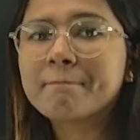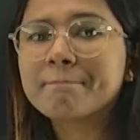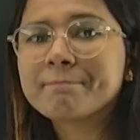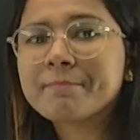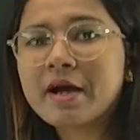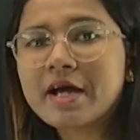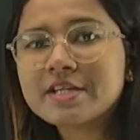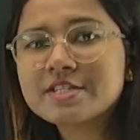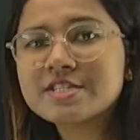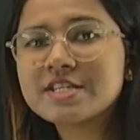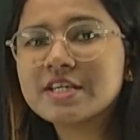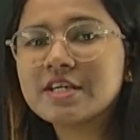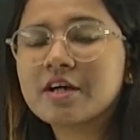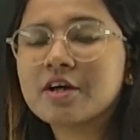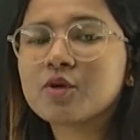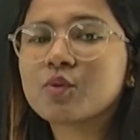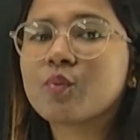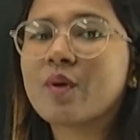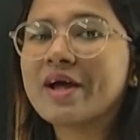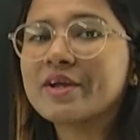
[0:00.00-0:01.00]
But
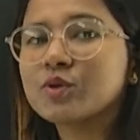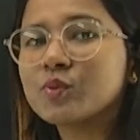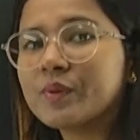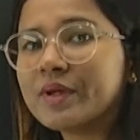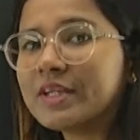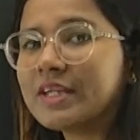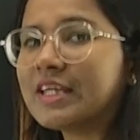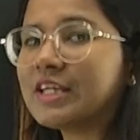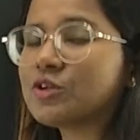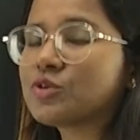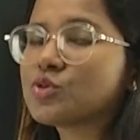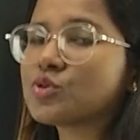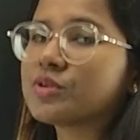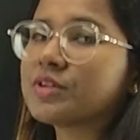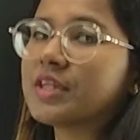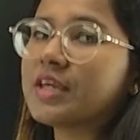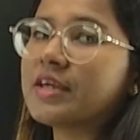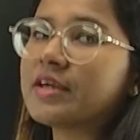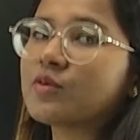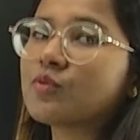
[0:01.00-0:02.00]
here what we need to
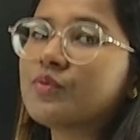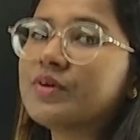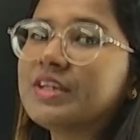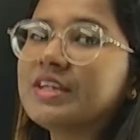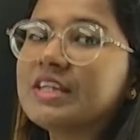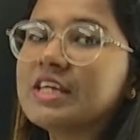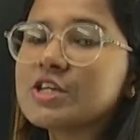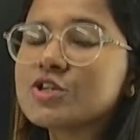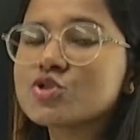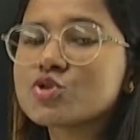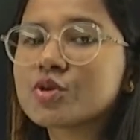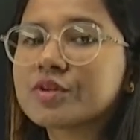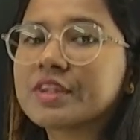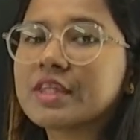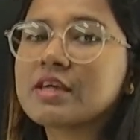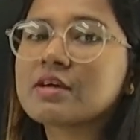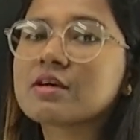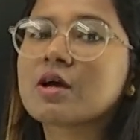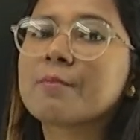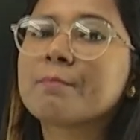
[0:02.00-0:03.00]

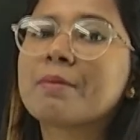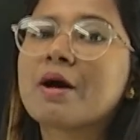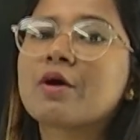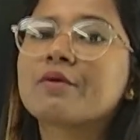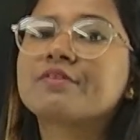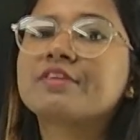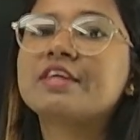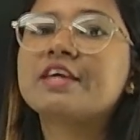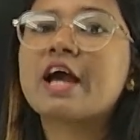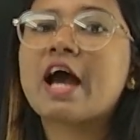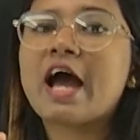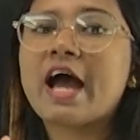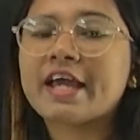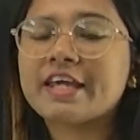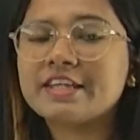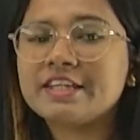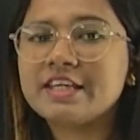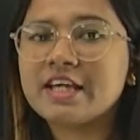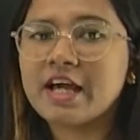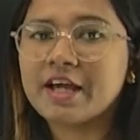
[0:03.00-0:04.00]
think about the
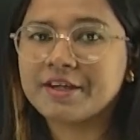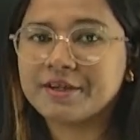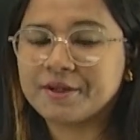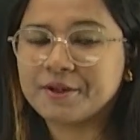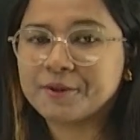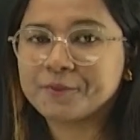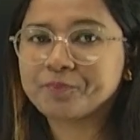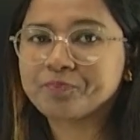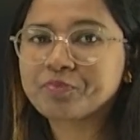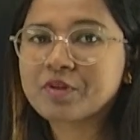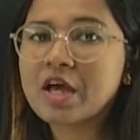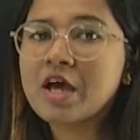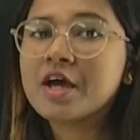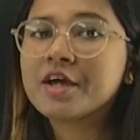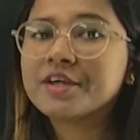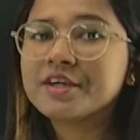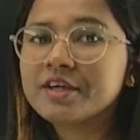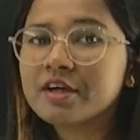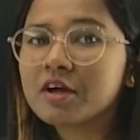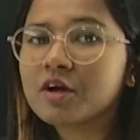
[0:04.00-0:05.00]
idea here.
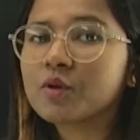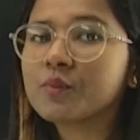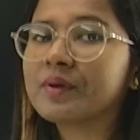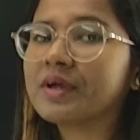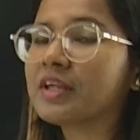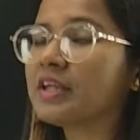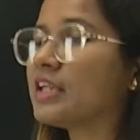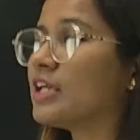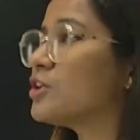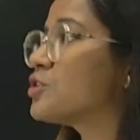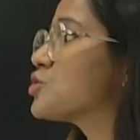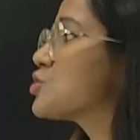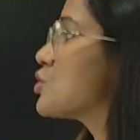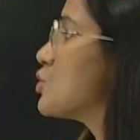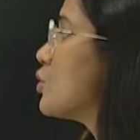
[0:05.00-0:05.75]
Here we need to